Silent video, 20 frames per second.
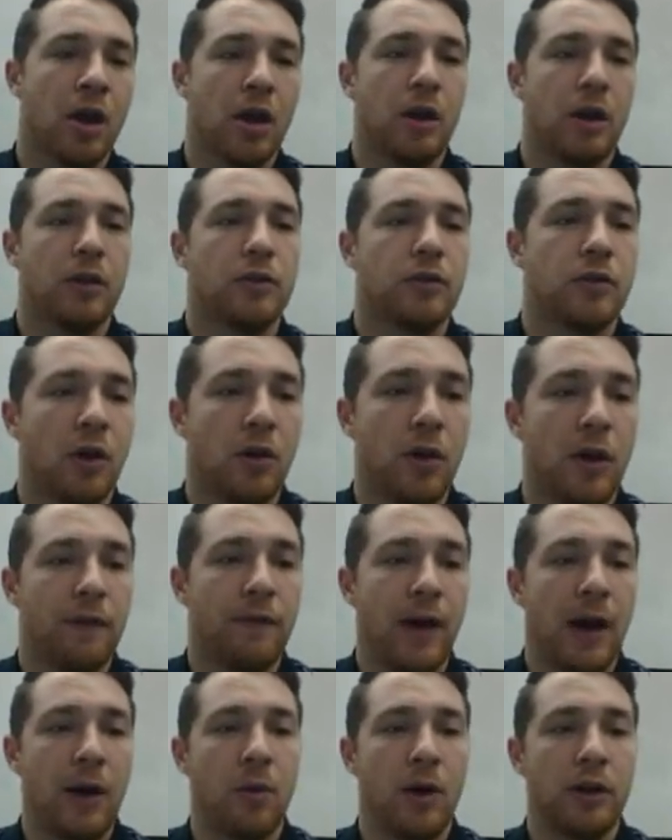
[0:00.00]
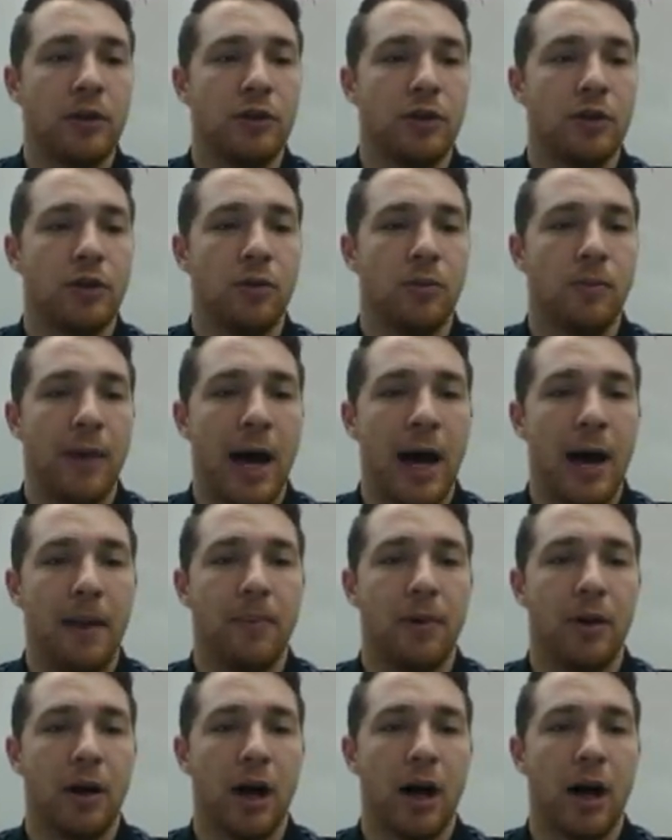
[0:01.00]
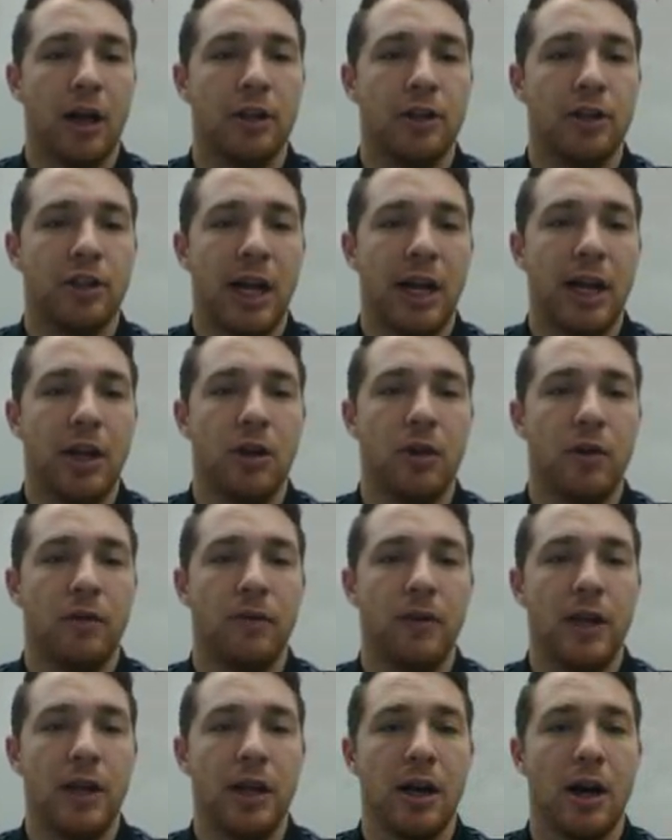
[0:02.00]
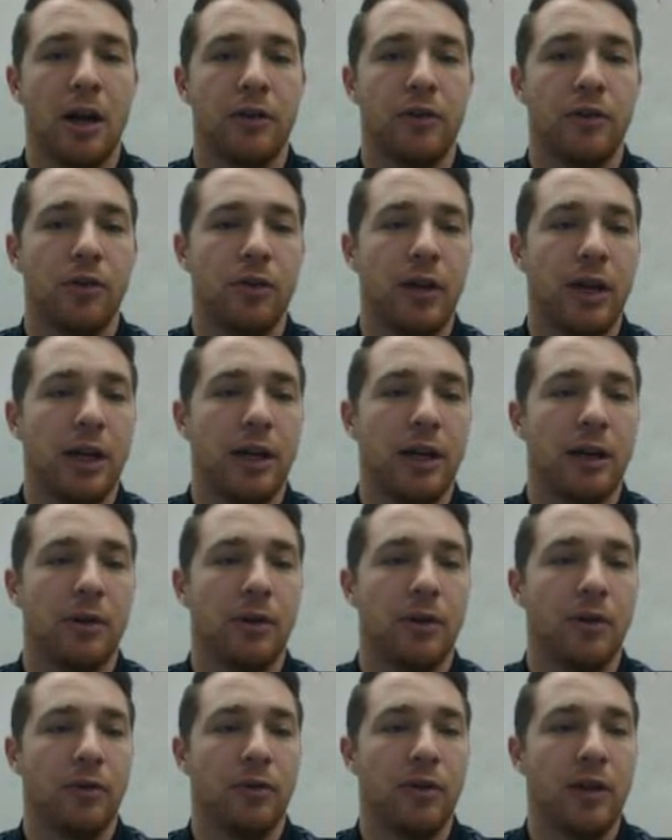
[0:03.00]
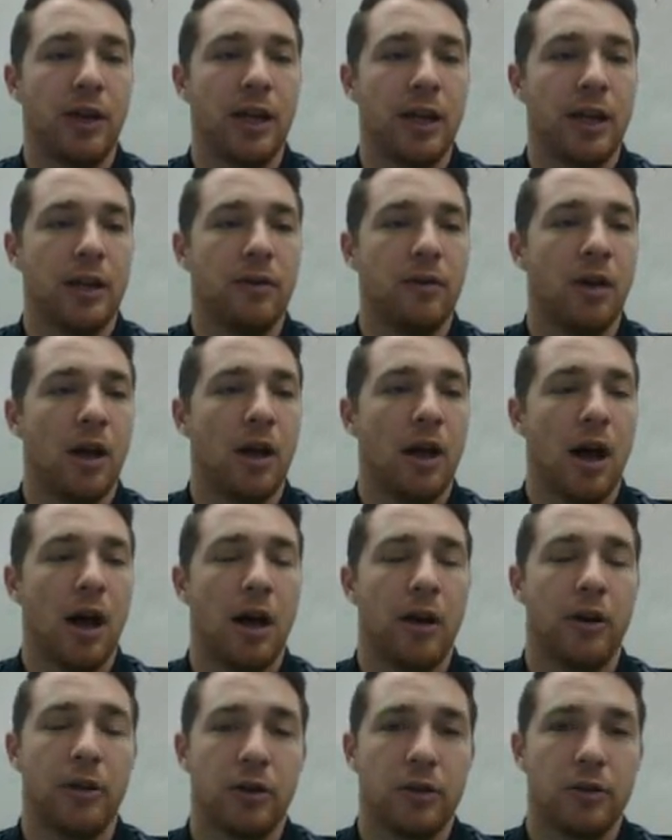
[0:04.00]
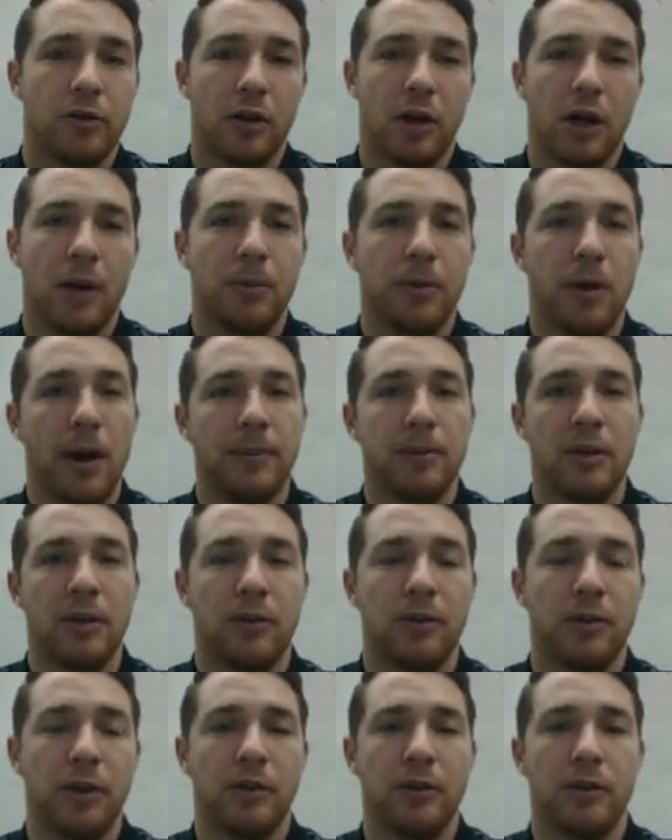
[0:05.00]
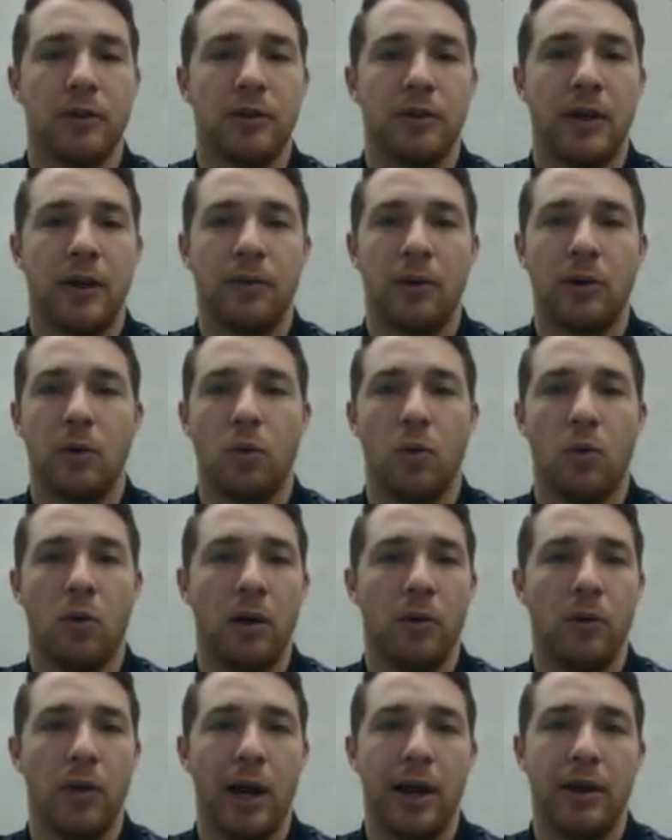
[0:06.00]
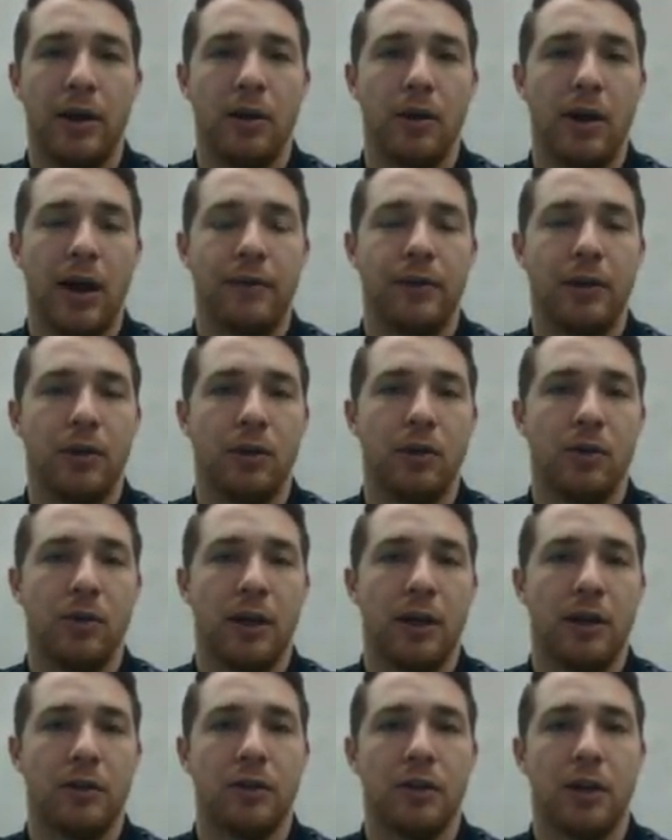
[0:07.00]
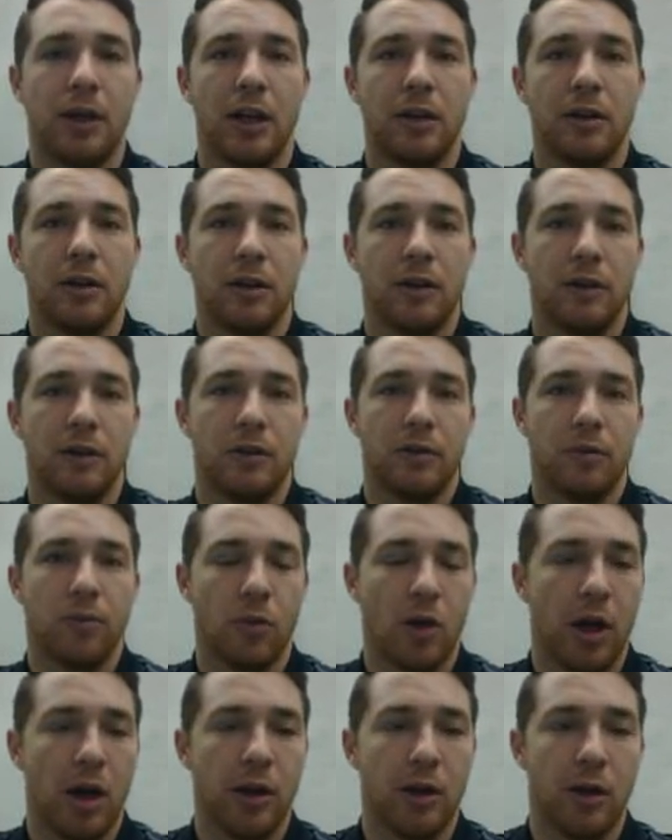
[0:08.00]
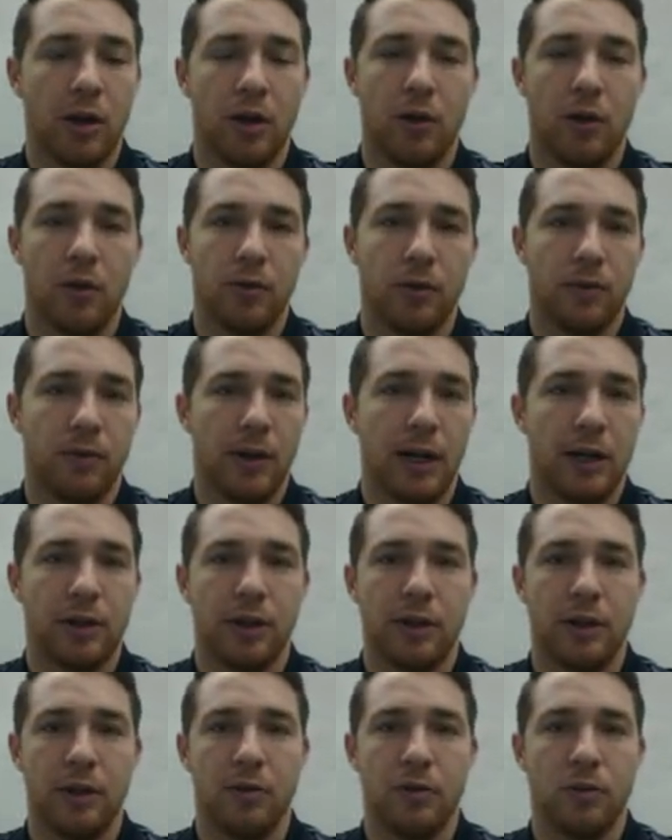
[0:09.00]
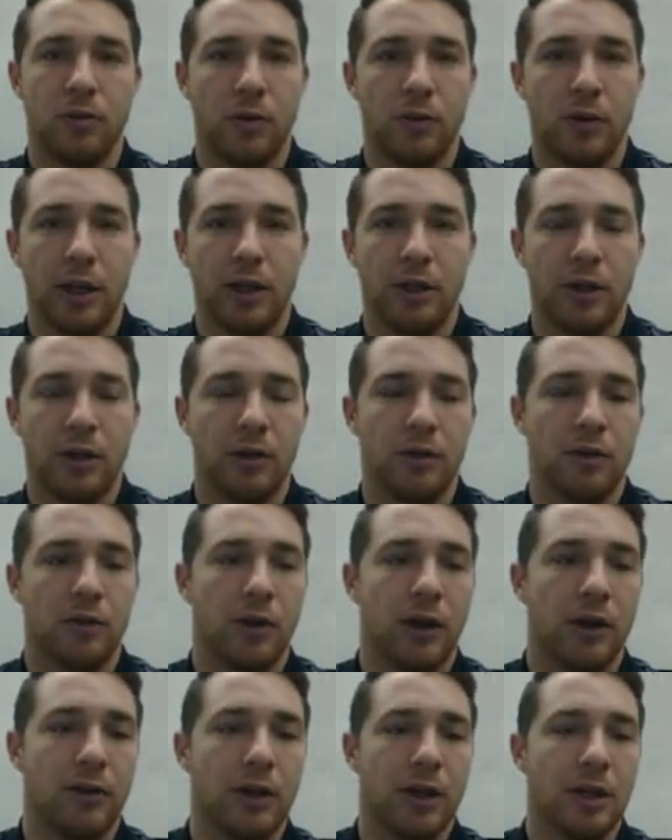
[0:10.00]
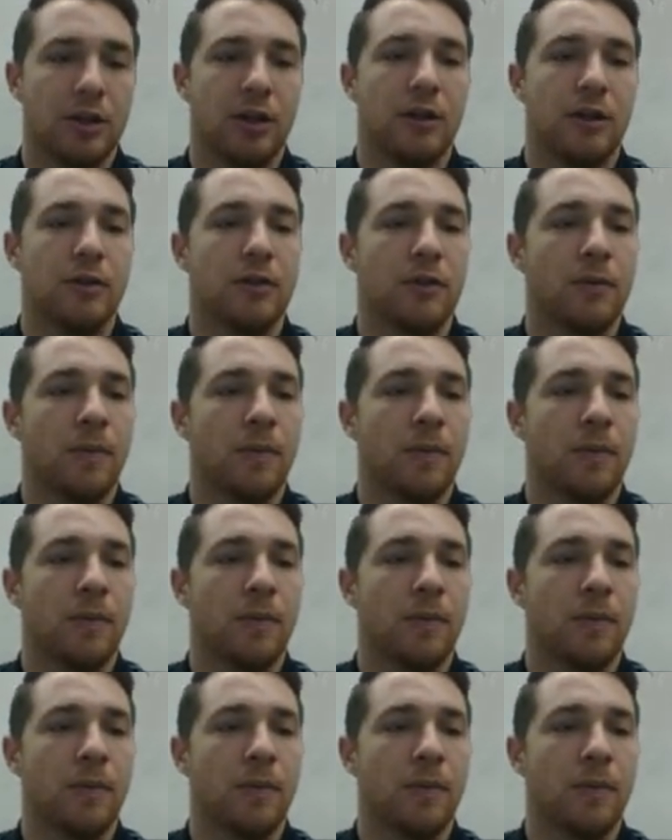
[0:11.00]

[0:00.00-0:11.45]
So if I want to map JQV onto EWT, there's a couple options for this. There's never one way that you have to do these, again, because you could use reflections, rotations, translations.